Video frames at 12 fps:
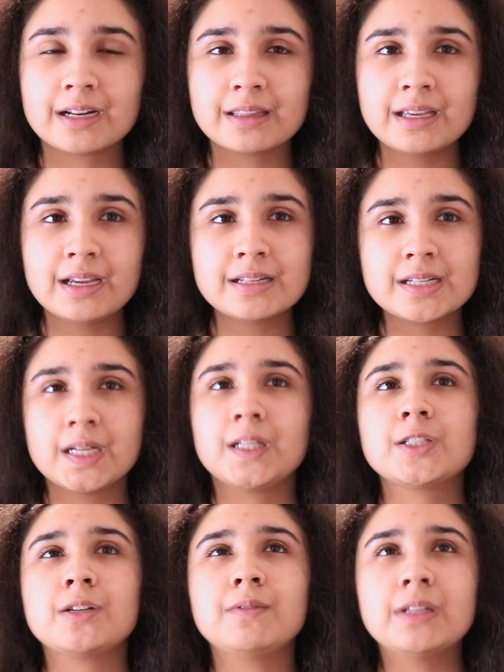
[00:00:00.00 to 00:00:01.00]
and I think
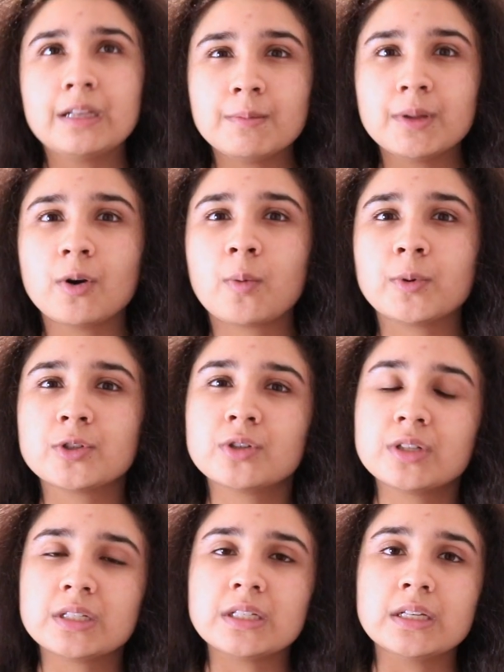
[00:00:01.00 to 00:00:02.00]
Intercalation really gave me the
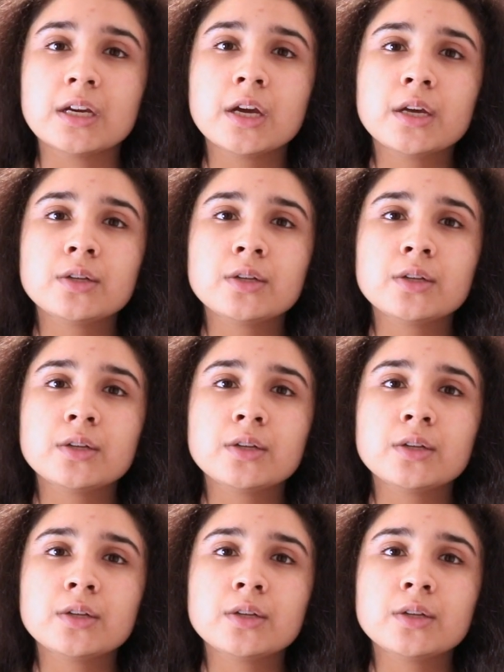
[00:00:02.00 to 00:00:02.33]
opportunity